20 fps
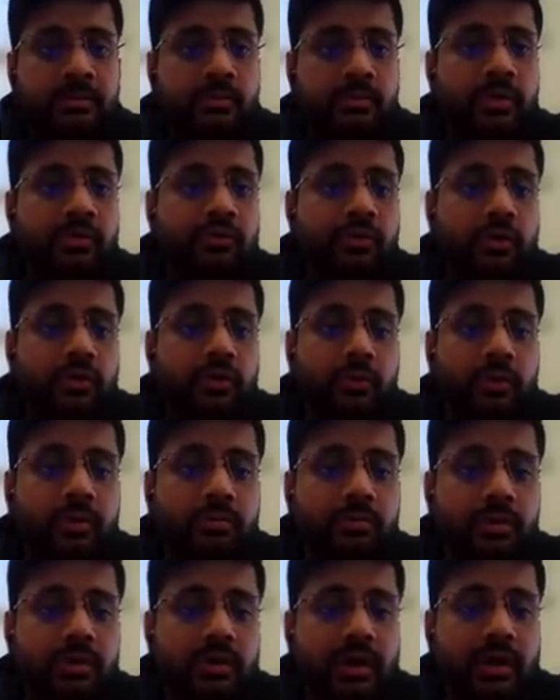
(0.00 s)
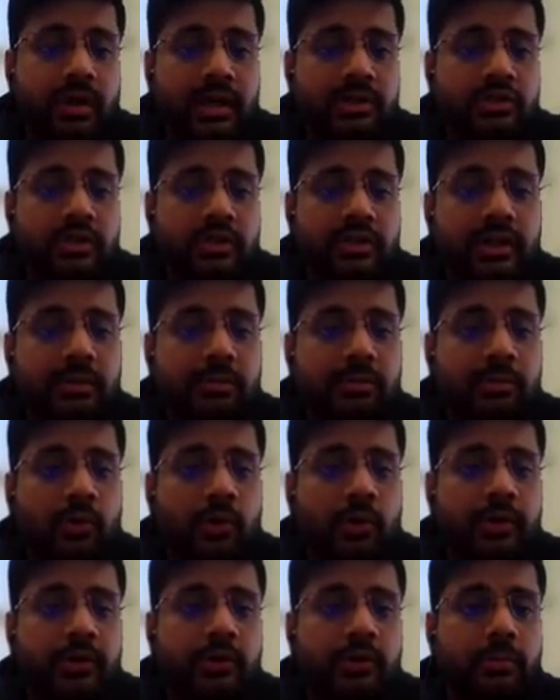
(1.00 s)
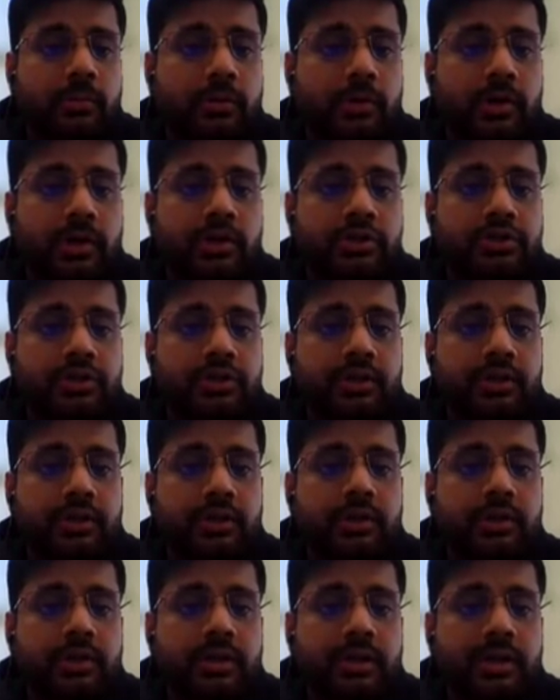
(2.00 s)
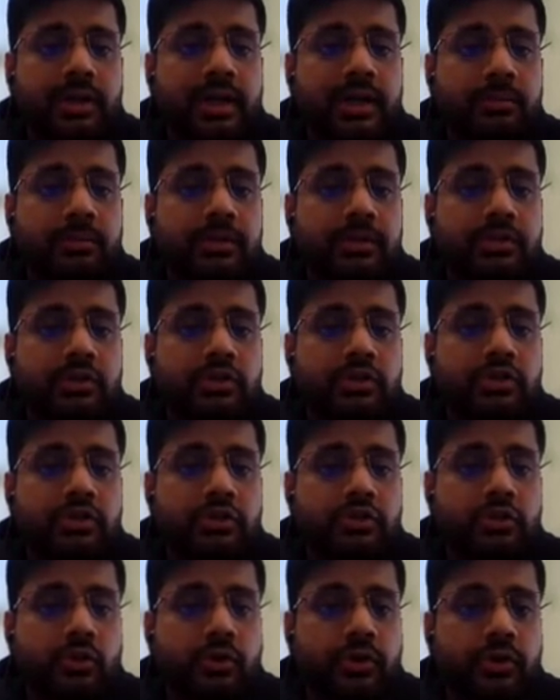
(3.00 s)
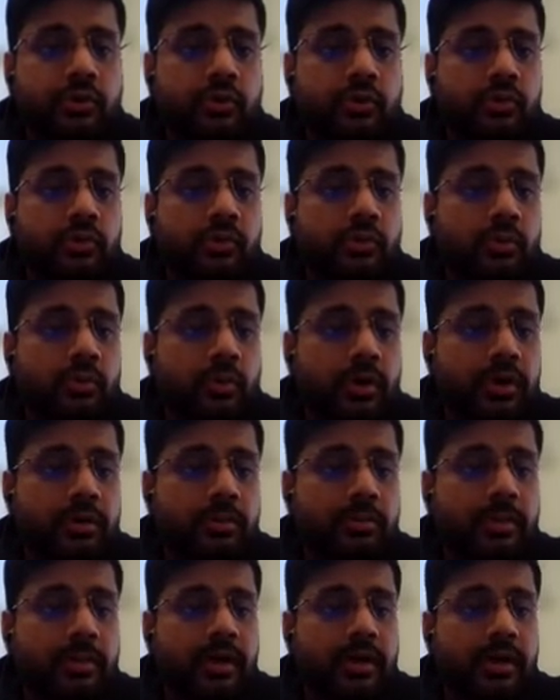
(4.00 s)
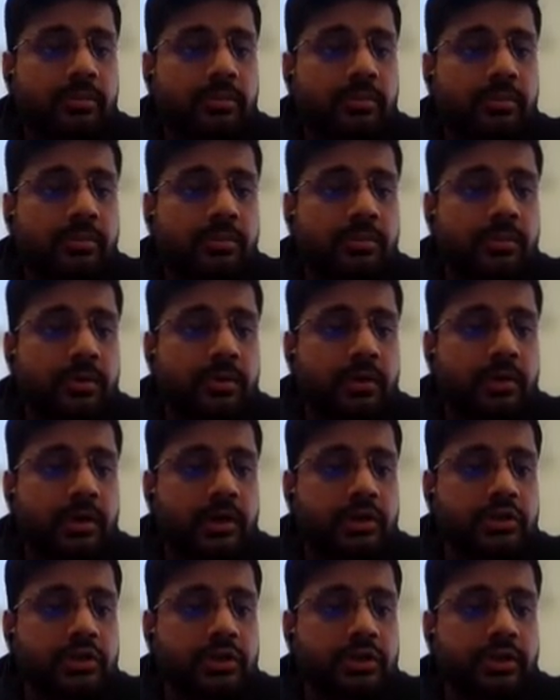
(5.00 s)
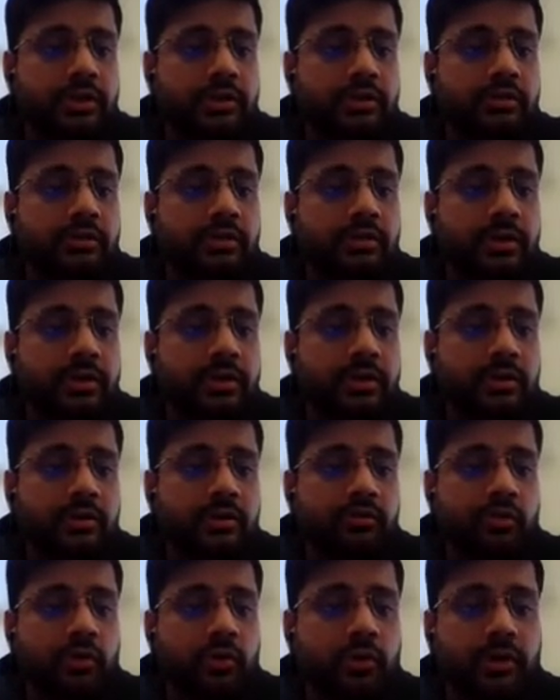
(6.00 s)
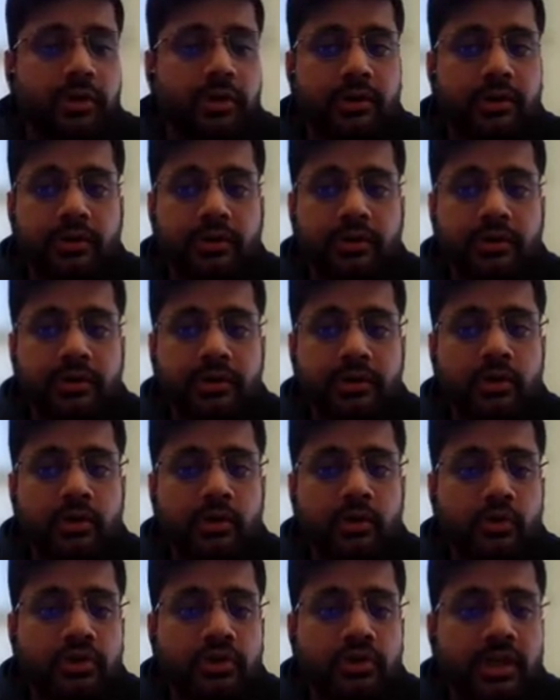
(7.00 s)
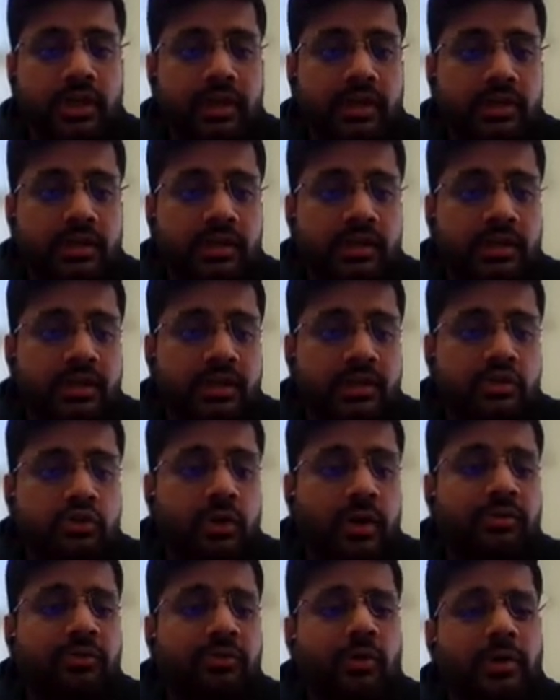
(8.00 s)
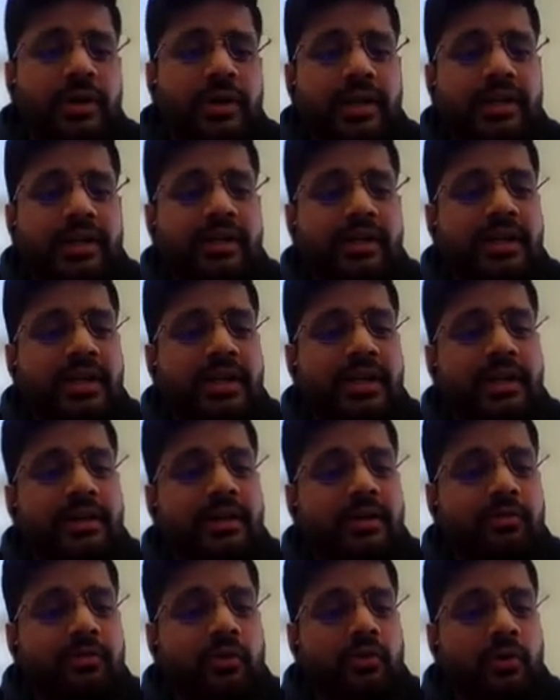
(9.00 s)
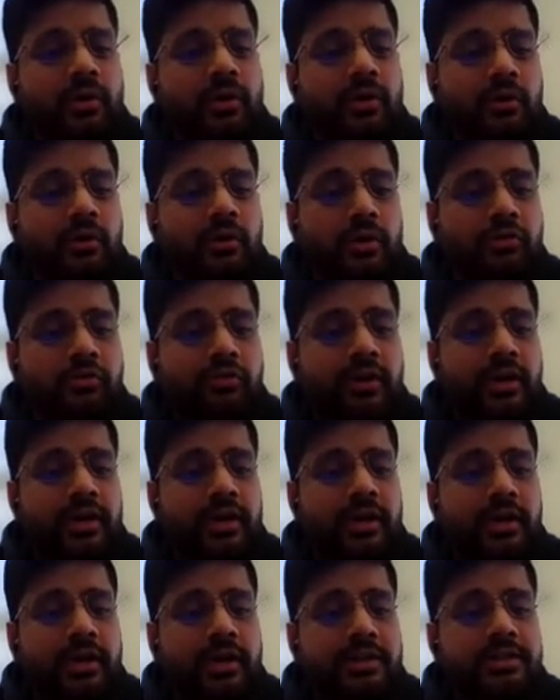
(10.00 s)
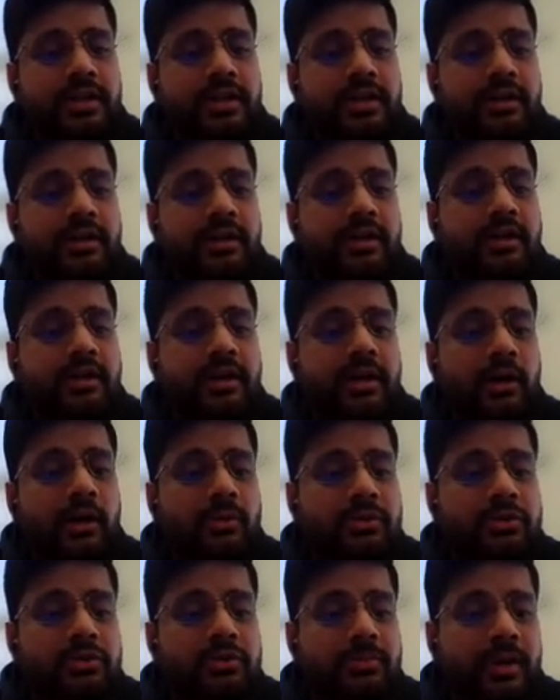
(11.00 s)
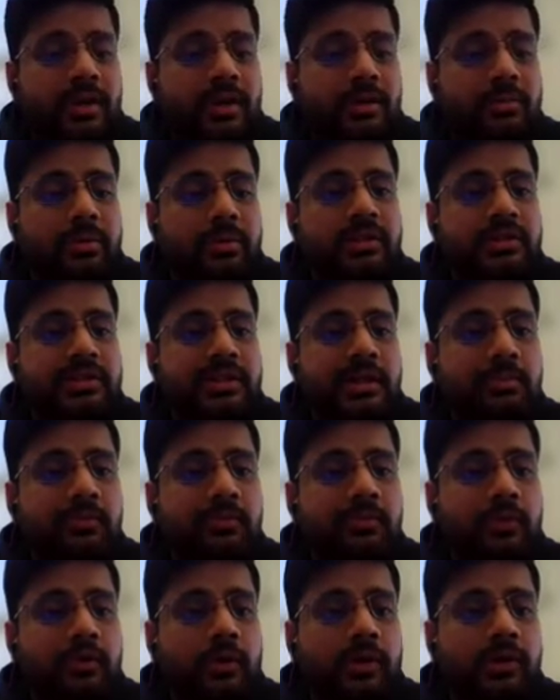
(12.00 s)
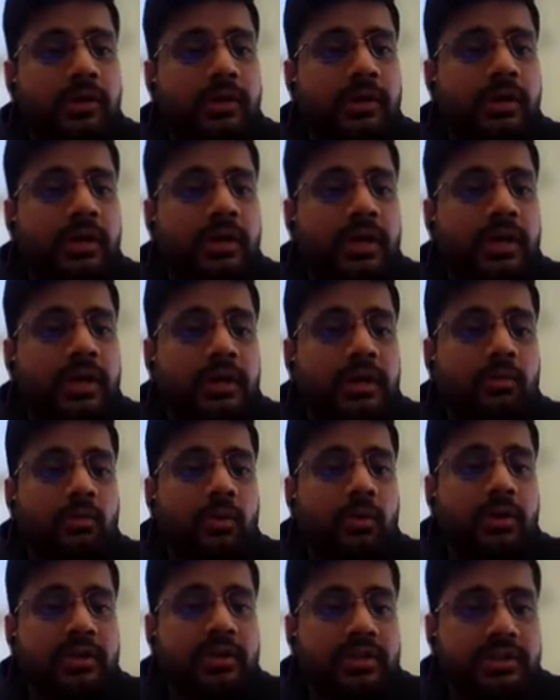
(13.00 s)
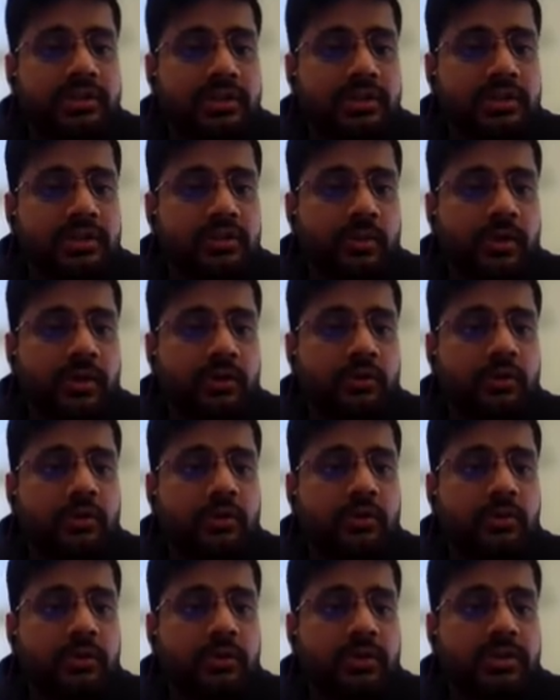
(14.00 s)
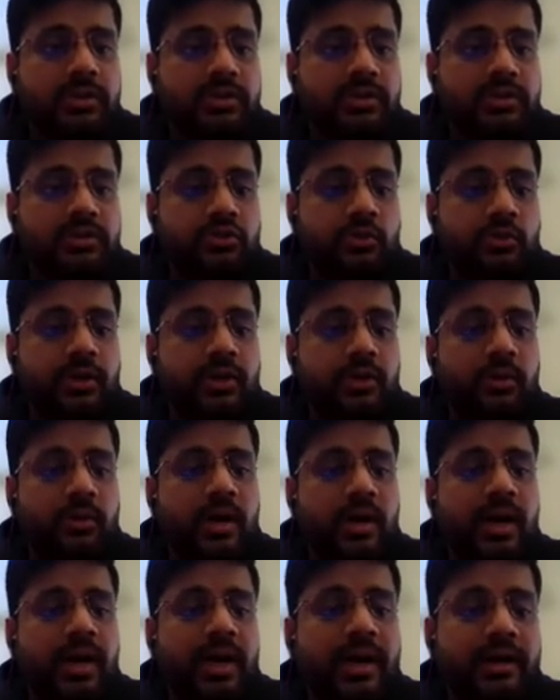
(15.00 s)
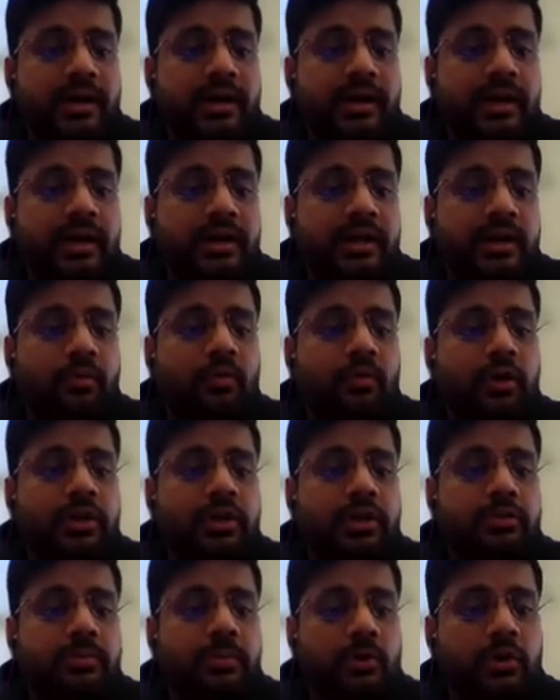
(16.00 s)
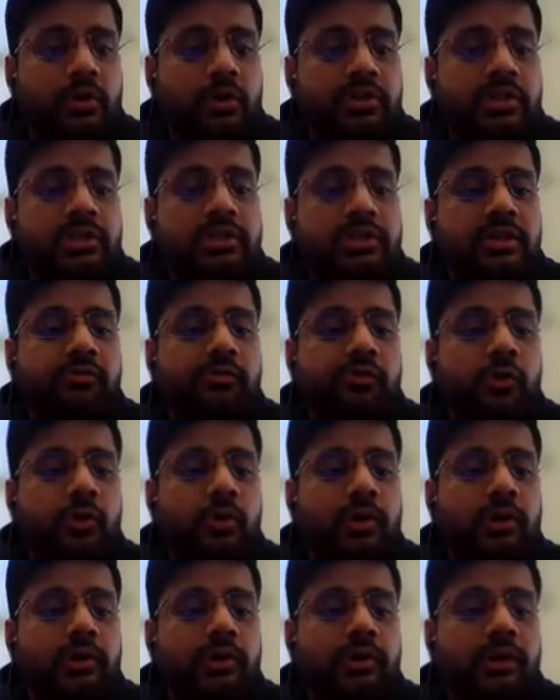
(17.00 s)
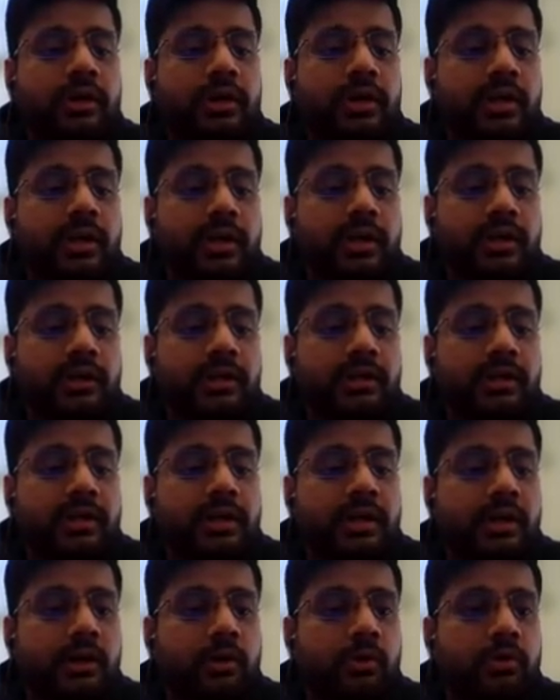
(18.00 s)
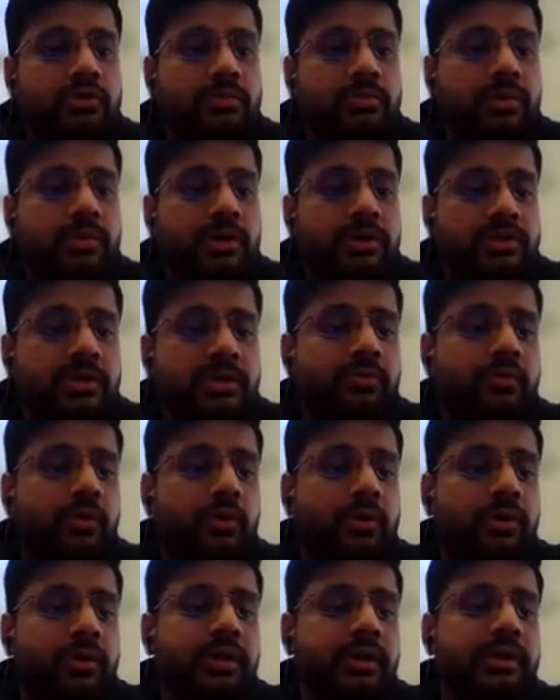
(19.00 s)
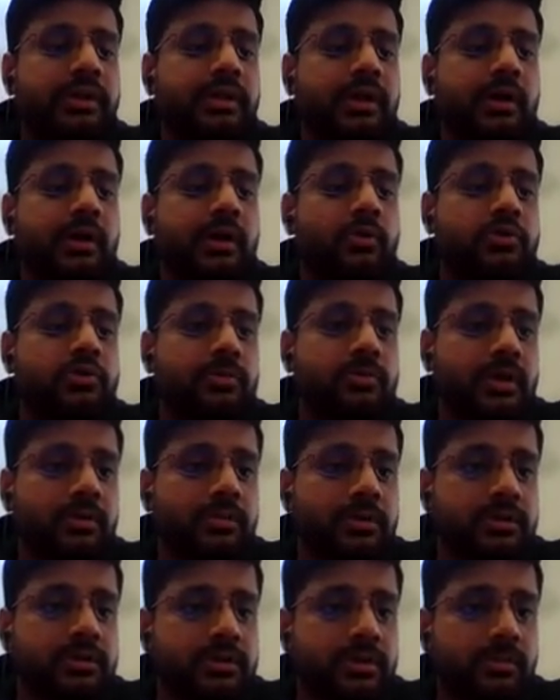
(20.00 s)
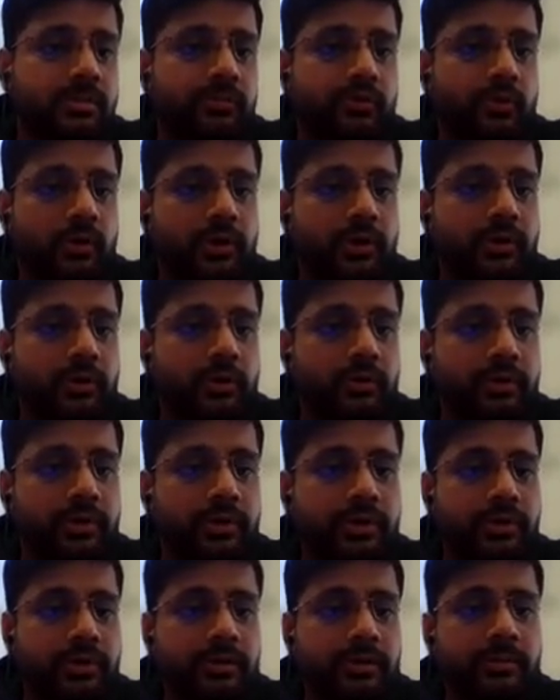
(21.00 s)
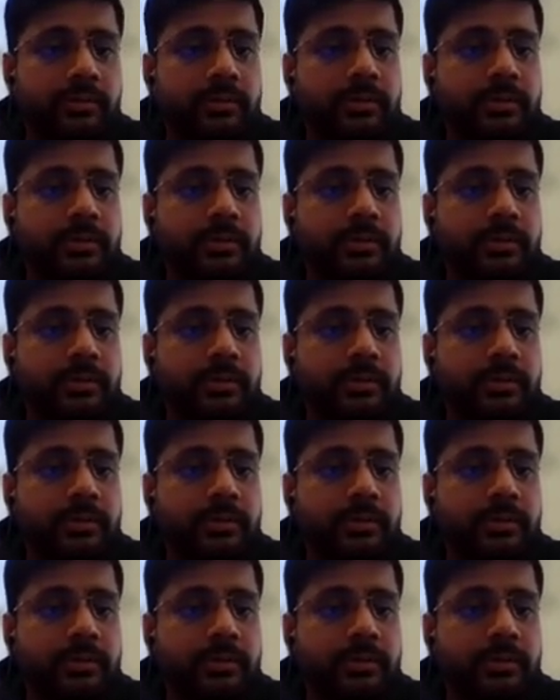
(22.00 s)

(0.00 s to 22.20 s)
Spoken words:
Before we actually deploy it to production, let me just show you what my production folder looks like. So I have already created a folder called finance and an accounts payable subfolder. What this is going to do is it's going to add an invoice processing folder in the accounts subfolder in the accounts payable subfolder over here.